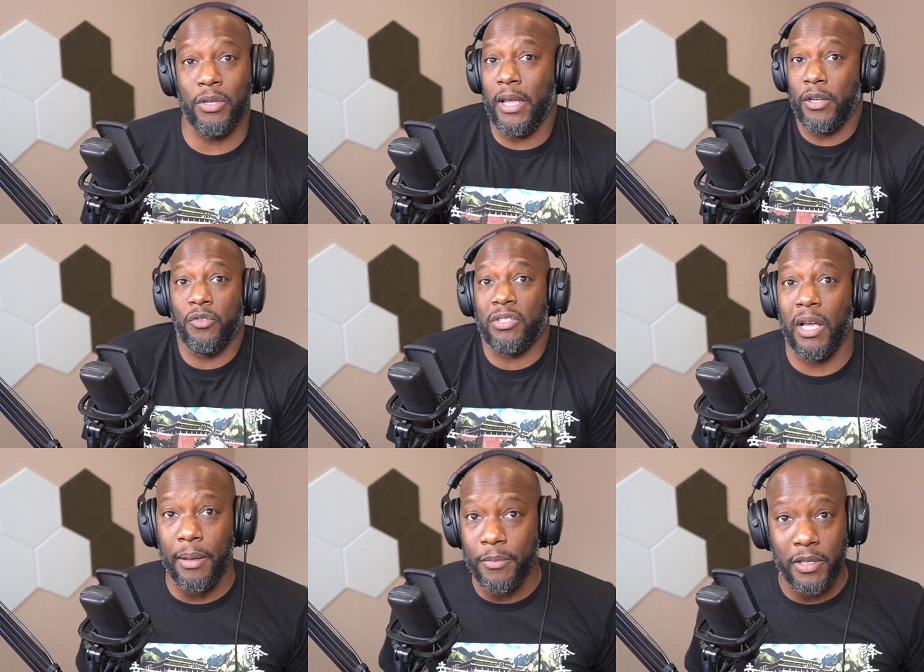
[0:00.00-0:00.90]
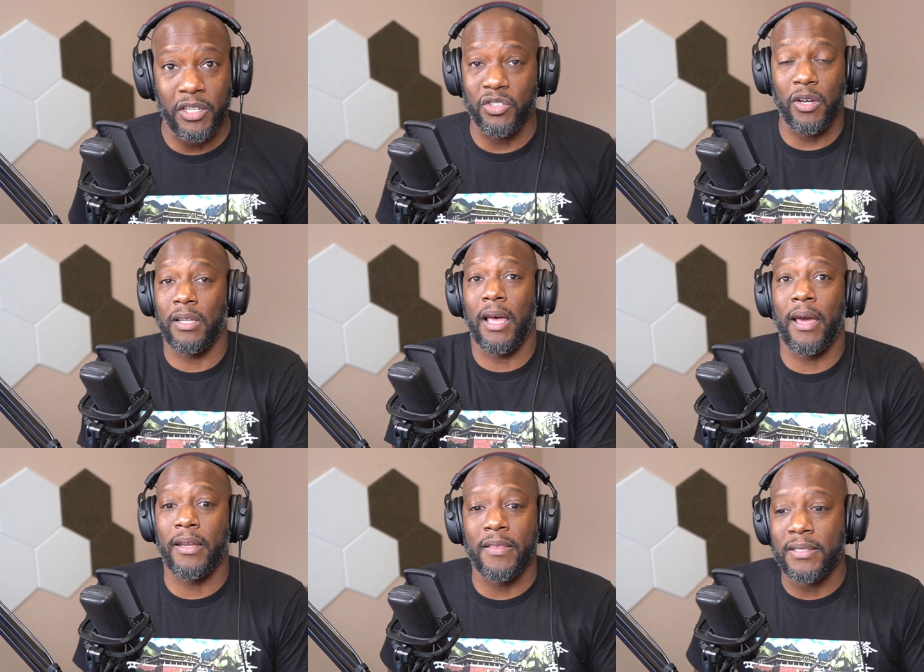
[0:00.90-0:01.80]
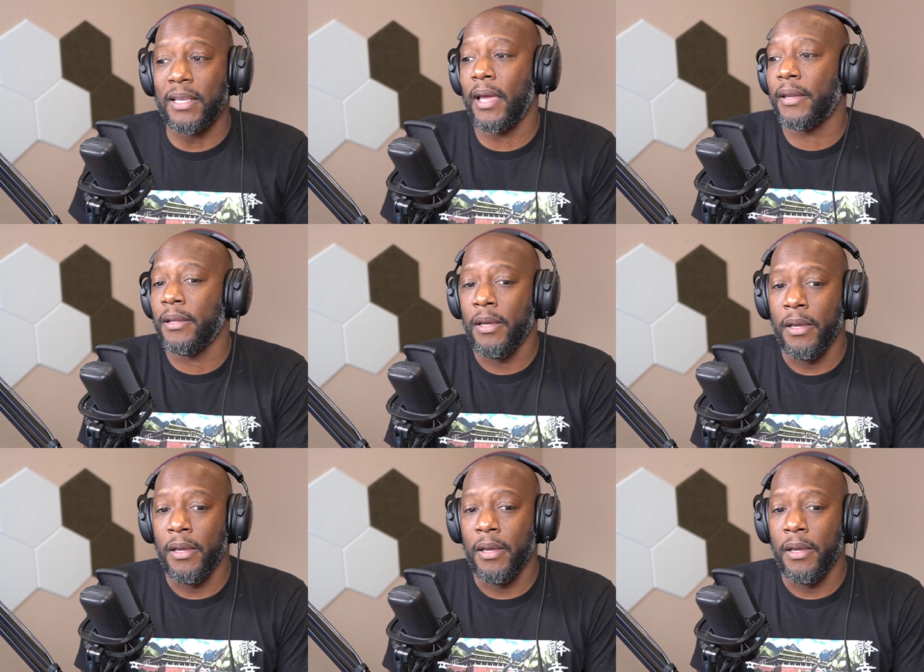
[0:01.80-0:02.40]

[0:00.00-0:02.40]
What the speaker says: gotta do something. You gotta draw a line in the sand